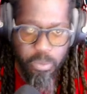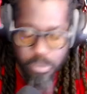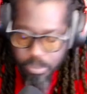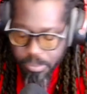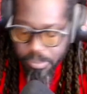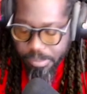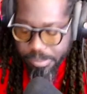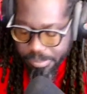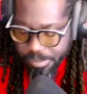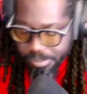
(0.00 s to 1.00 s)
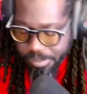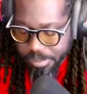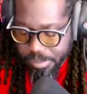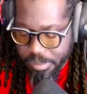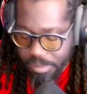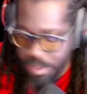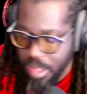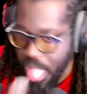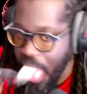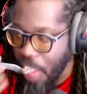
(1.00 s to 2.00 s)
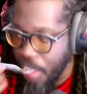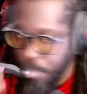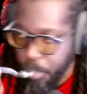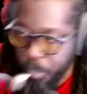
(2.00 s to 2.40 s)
Nothing is said.